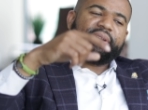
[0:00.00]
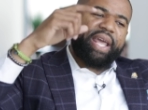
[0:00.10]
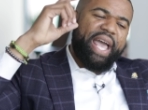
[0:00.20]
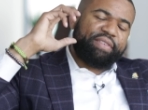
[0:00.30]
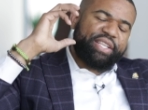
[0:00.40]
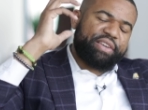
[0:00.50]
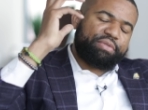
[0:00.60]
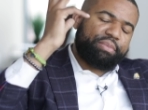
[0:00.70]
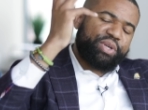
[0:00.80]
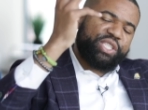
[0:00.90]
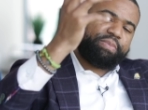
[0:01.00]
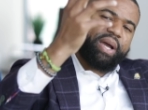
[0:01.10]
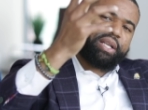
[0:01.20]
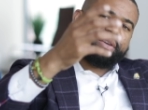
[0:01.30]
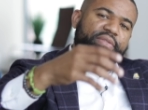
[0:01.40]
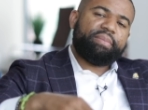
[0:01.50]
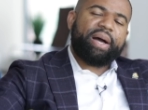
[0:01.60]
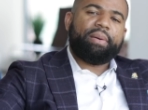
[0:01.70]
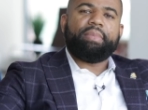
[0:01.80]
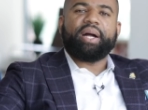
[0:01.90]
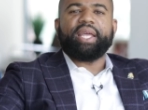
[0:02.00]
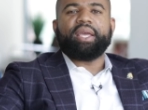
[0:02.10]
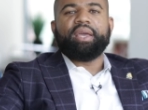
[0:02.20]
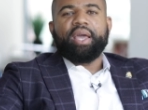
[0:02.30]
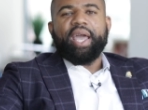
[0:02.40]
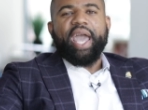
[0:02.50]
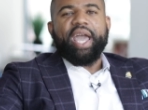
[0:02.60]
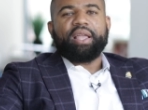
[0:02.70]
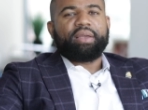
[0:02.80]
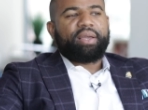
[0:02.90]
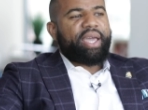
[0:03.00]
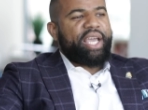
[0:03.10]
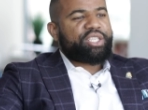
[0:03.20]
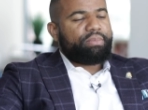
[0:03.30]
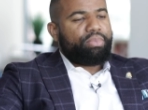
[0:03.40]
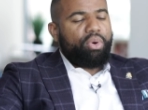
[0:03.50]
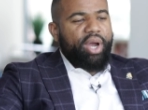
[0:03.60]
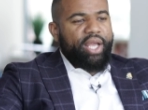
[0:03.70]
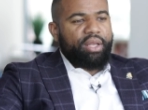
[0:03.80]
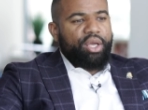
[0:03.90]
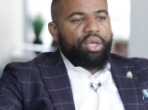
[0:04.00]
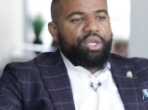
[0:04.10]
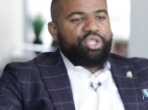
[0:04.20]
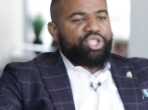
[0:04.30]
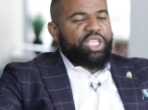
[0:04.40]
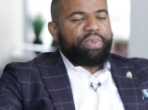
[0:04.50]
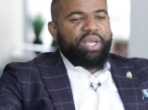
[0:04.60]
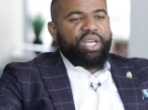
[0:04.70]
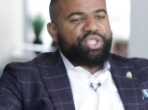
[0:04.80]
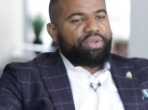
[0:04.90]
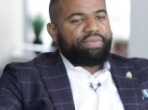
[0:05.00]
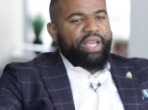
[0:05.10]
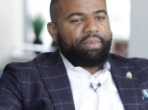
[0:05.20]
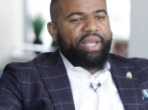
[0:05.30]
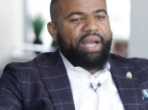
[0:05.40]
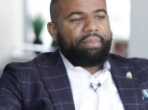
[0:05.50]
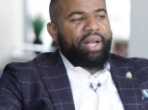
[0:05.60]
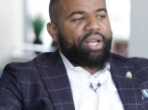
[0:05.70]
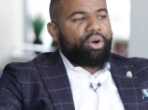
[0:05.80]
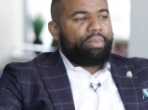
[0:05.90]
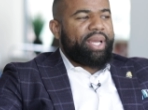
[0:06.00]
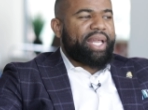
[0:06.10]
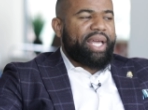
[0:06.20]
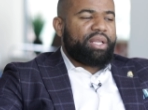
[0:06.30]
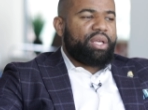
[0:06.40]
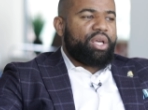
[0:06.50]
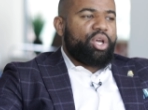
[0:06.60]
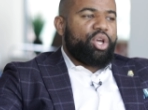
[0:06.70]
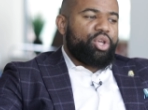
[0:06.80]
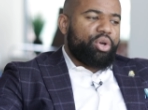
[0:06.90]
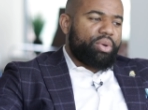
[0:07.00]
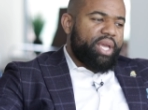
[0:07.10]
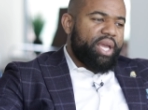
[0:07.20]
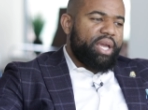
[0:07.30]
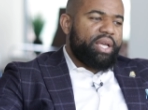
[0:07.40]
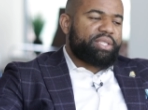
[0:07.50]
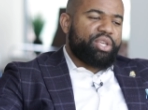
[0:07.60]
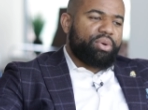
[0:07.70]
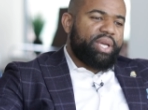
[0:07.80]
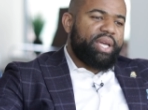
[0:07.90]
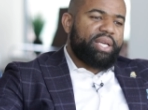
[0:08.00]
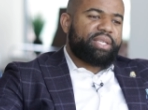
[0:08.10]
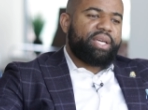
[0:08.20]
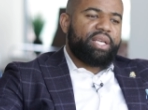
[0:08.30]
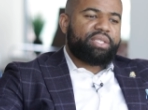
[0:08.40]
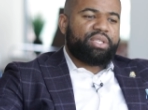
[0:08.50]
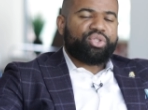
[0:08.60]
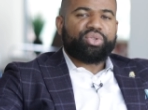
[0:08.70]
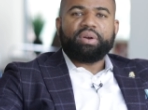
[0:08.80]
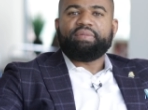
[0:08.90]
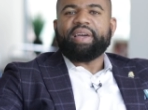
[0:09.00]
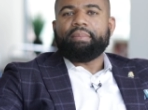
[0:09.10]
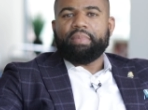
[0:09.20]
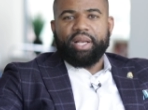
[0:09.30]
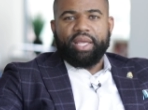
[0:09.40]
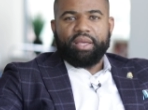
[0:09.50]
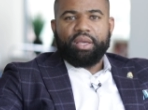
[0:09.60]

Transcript: and they have a different perspective about money. And case in point, just because your family got money don't mean that your kids and your kids' kids deserve that money.